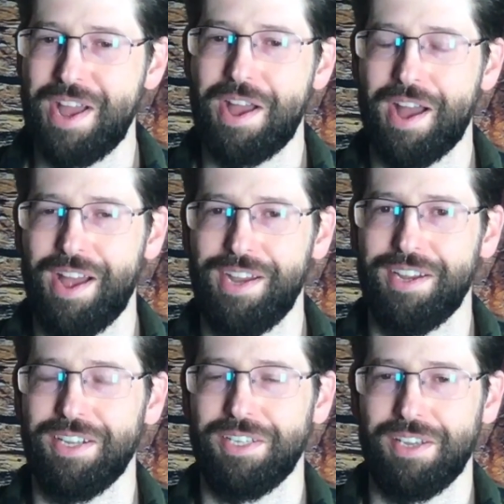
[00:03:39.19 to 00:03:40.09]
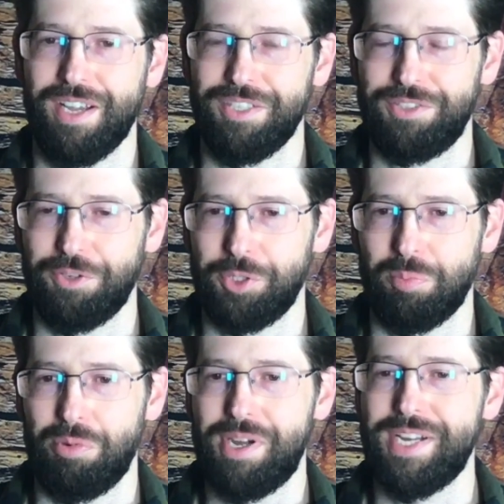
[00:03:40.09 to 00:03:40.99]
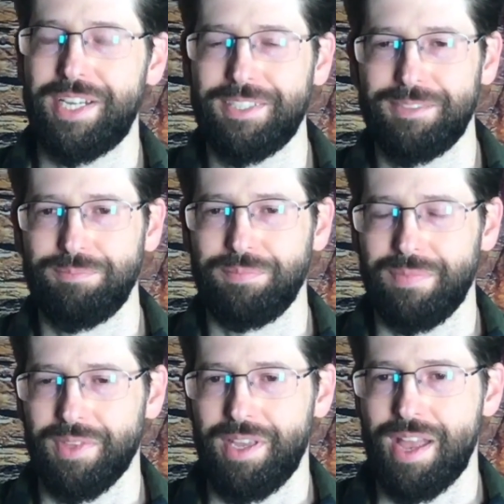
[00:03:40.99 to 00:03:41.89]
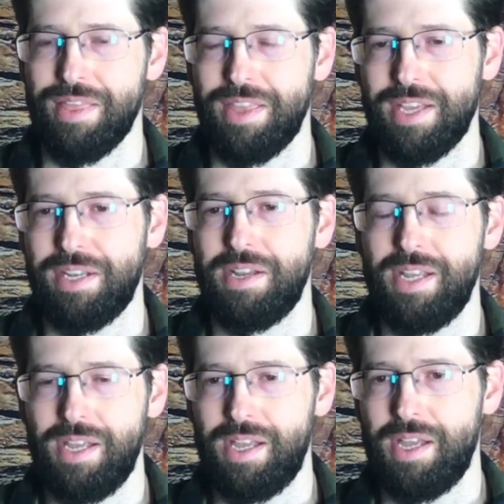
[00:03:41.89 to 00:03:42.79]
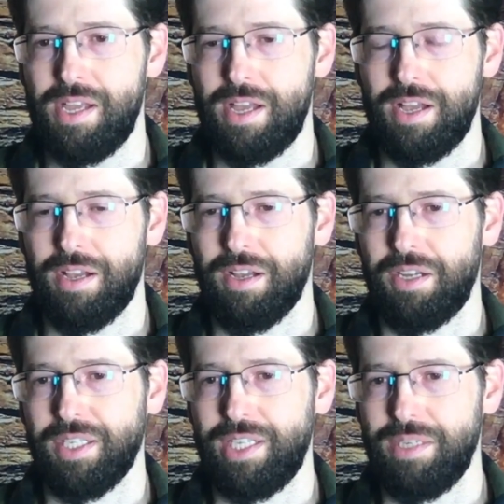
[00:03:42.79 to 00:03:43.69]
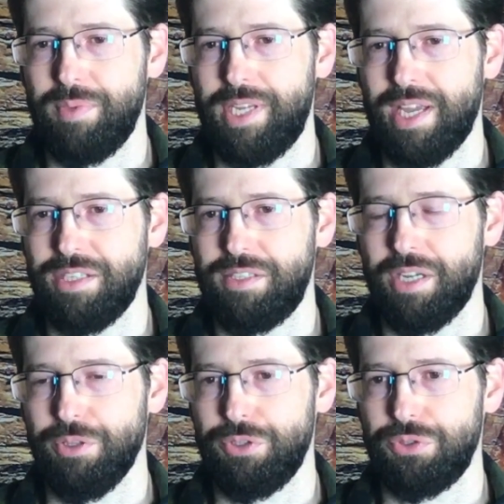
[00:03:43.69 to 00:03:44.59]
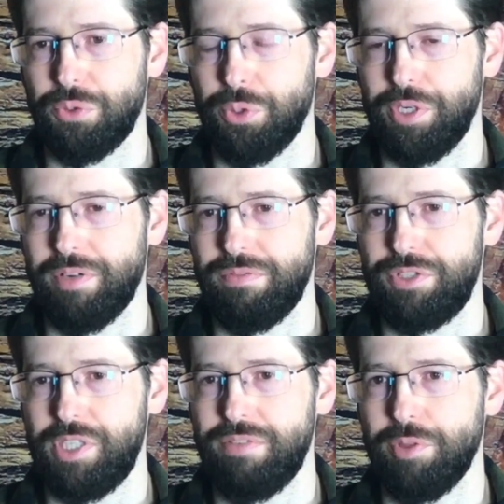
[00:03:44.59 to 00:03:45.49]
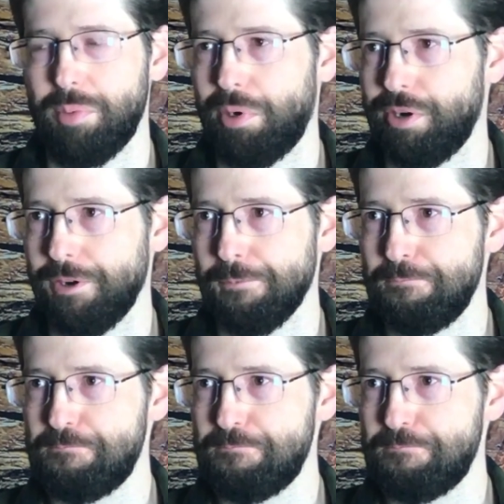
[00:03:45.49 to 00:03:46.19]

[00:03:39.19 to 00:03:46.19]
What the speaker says: I started to break, and then he began to tell the story of Stephen the martyr.